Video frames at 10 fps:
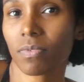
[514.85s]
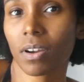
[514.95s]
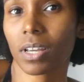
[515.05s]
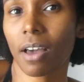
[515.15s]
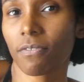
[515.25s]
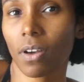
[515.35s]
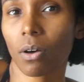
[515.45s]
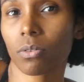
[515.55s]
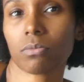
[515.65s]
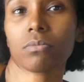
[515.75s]
I
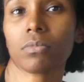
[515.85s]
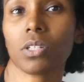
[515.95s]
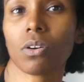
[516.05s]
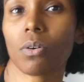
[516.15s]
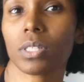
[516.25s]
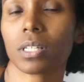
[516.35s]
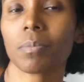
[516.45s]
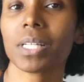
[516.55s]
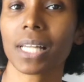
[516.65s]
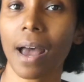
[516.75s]
felt, it took
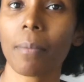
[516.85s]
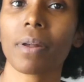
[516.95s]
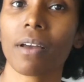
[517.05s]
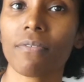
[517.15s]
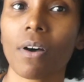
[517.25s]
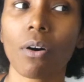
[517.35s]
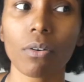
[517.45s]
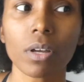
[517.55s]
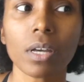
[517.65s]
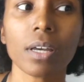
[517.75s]
me time, but I felt
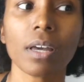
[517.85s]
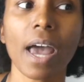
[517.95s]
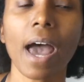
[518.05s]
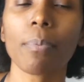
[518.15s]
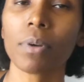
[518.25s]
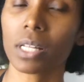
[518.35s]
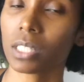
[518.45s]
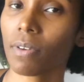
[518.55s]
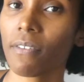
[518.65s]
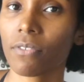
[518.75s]

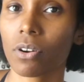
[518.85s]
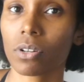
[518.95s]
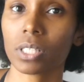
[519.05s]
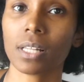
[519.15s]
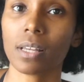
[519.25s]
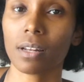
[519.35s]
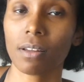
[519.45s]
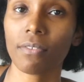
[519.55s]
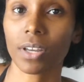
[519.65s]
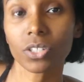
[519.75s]
apprehensive at first, and
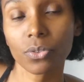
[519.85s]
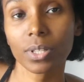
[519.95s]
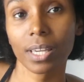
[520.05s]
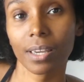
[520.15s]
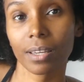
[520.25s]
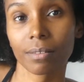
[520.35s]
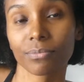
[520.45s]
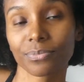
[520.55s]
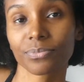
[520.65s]
then eventually